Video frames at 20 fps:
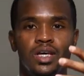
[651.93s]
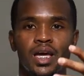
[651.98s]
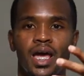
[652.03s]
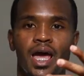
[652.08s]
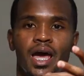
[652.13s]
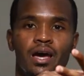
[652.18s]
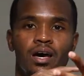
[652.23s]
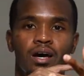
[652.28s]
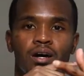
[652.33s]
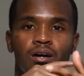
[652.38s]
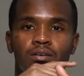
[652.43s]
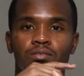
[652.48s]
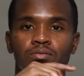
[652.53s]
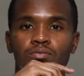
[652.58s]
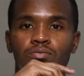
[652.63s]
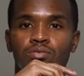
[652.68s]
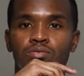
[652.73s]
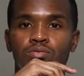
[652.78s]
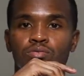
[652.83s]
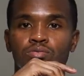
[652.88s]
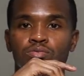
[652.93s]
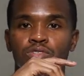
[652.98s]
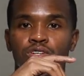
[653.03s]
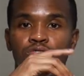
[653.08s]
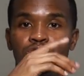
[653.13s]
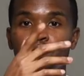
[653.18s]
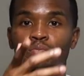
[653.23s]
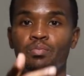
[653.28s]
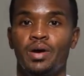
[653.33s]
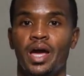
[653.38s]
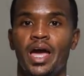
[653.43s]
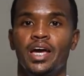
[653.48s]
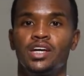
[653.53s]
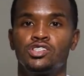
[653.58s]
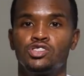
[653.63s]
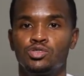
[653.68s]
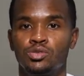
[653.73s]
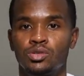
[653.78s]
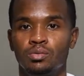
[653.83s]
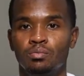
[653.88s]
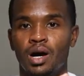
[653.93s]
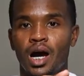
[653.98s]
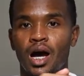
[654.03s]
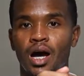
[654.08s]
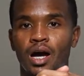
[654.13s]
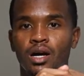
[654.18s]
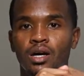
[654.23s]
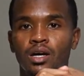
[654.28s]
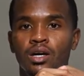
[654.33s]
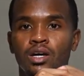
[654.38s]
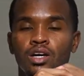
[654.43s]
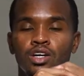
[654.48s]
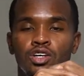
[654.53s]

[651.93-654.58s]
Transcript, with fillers: they have different pads you can buy.